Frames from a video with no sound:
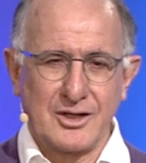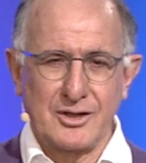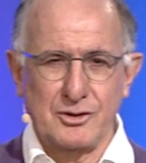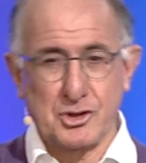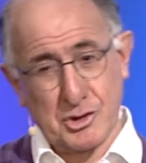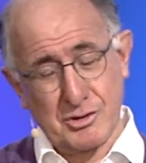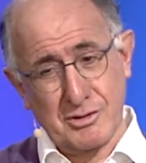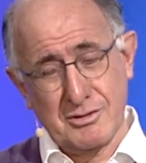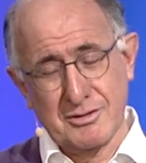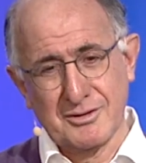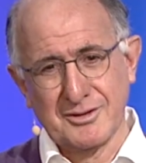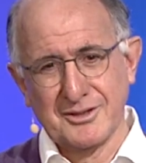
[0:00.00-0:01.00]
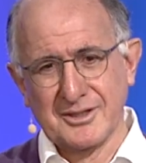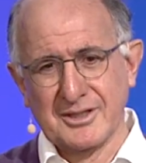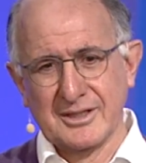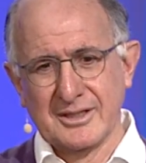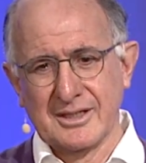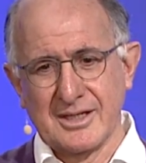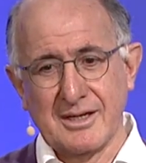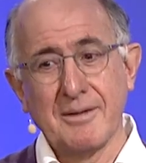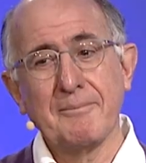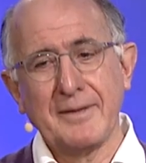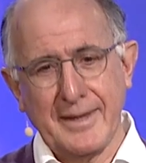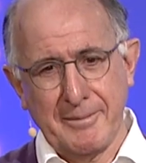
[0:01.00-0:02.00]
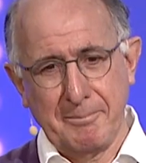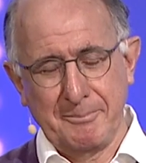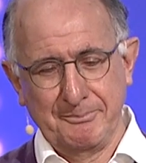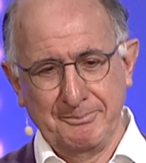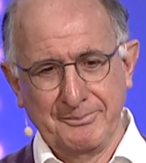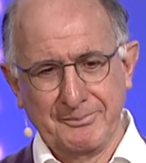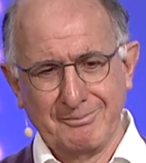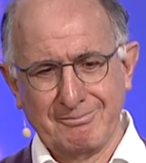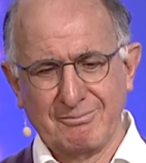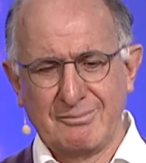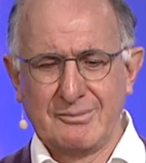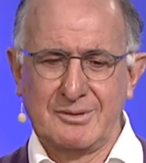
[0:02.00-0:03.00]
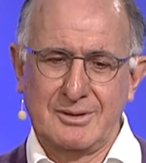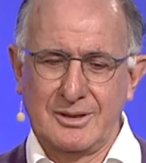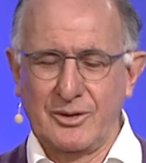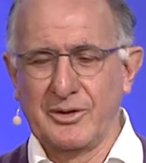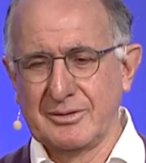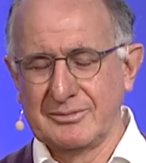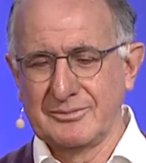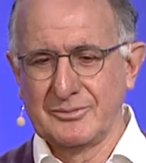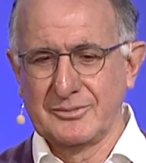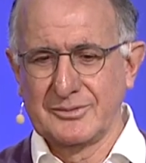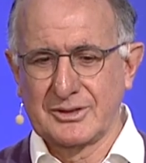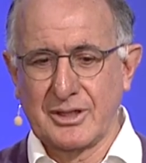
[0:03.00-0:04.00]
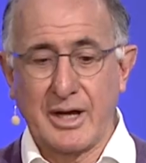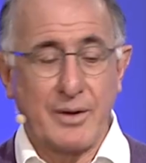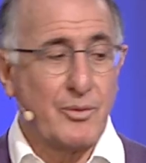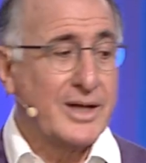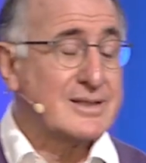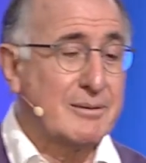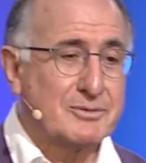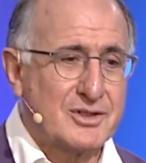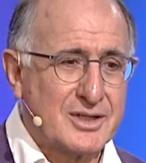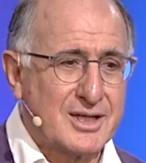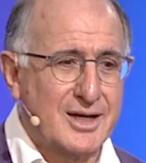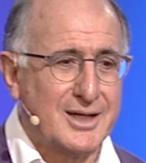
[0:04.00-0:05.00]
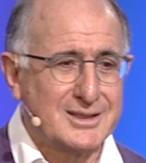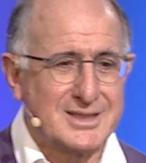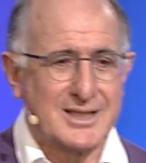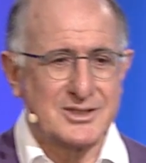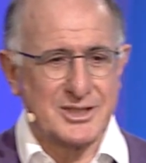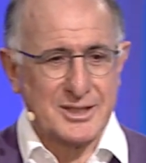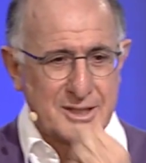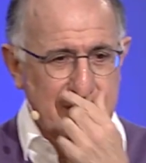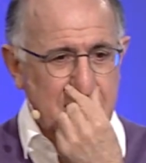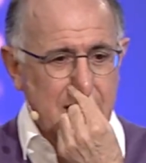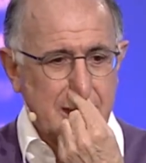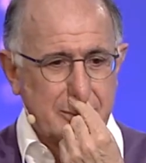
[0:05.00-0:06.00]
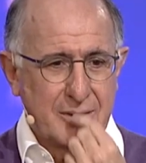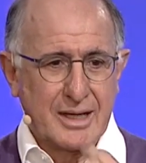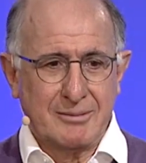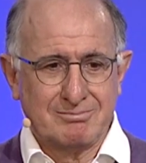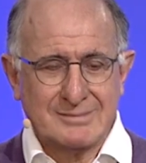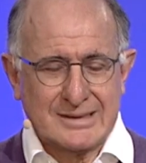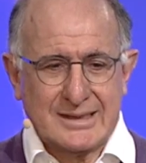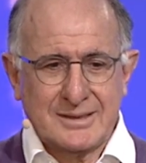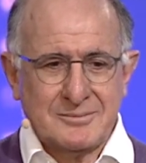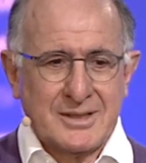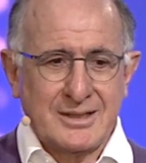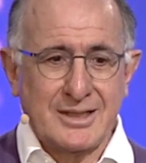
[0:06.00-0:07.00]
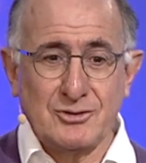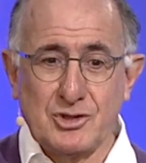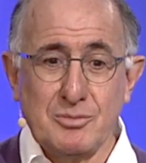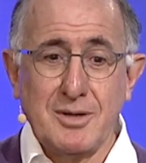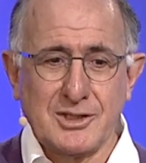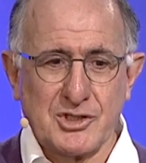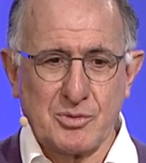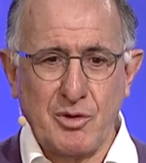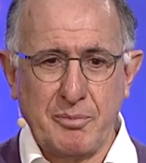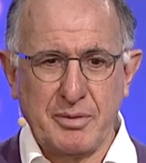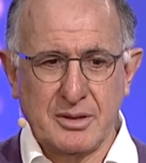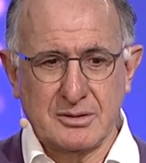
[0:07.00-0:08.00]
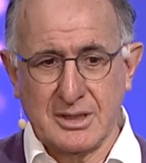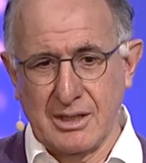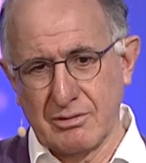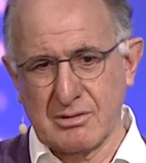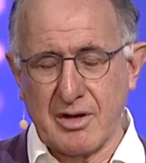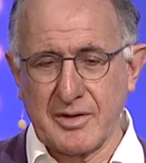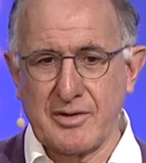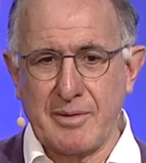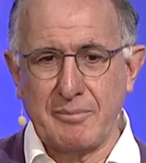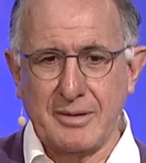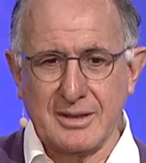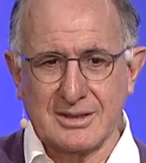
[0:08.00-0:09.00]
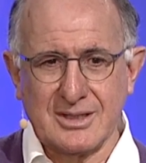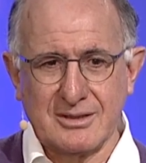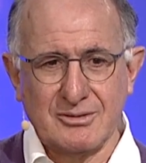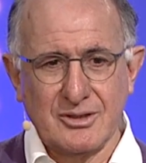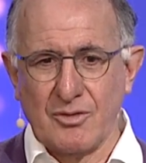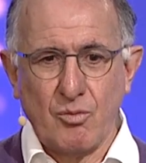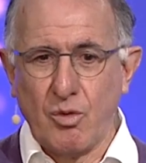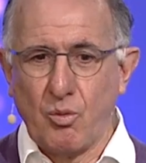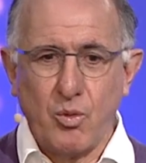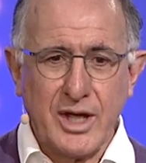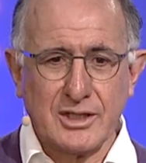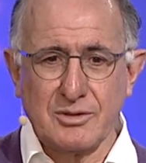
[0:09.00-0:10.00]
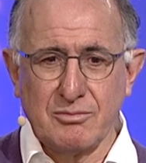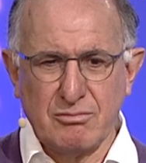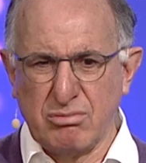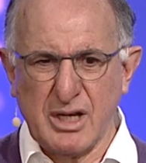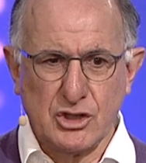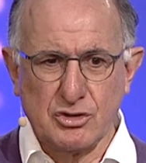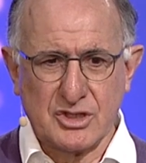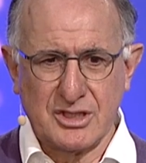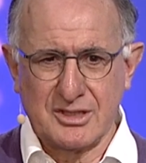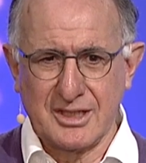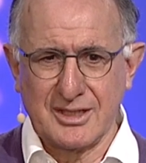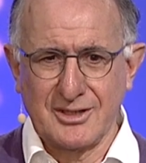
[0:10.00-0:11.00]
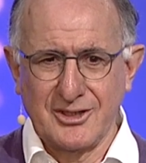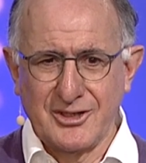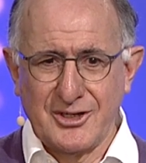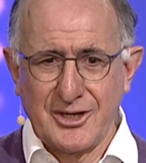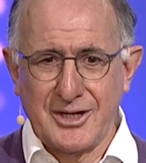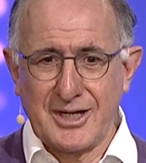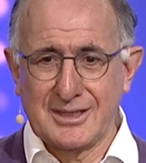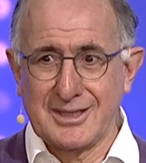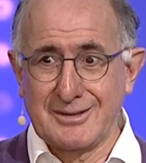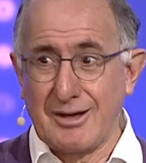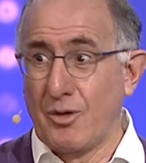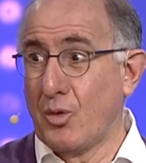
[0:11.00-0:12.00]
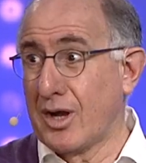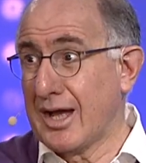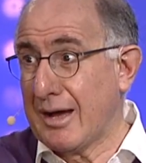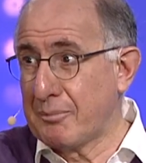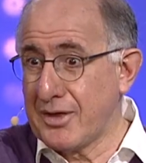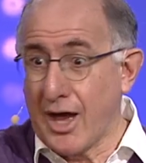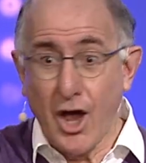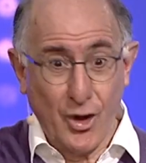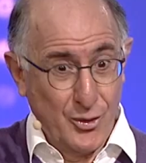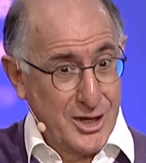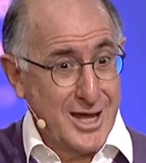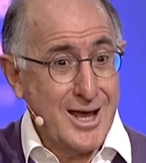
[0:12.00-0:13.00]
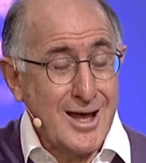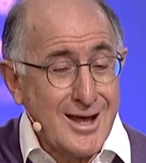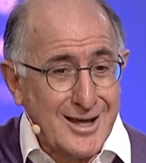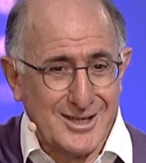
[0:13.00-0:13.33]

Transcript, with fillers: you sure? Yep. Um, so I went up to the guy and said to him, um, Hey, do you mind swapping? So he looked rather grumpily and said, Well, where, where are you sitting? And I said, Well, up there. Oh, yeah.